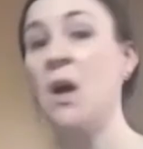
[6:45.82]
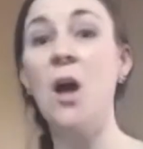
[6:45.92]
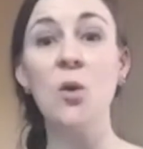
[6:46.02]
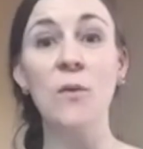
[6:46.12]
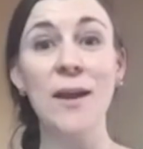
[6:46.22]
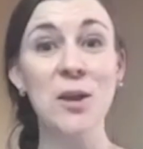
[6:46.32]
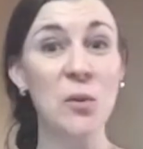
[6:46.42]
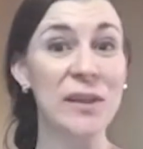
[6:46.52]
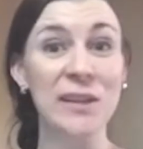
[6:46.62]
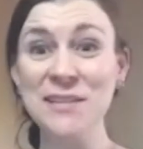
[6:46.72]
All right,
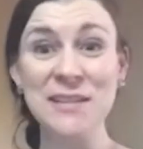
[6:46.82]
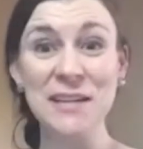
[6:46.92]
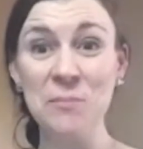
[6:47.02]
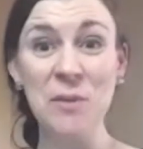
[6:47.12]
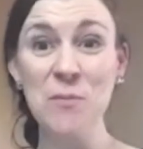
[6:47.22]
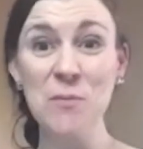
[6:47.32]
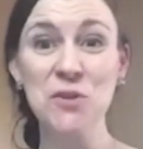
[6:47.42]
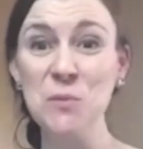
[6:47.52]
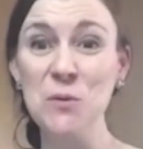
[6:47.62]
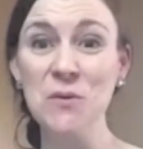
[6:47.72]
well, it looks like a paper
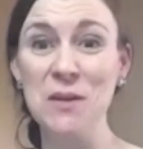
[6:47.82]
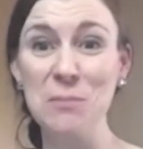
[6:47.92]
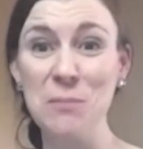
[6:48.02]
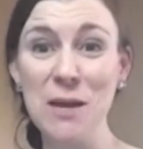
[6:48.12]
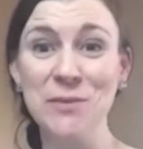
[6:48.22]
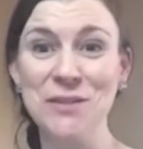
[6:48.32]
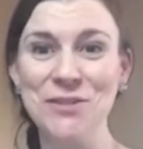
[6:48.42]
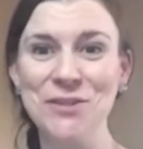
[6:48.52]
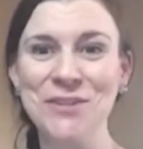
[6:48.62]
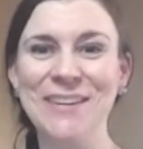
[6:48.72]
smoothie in my blender.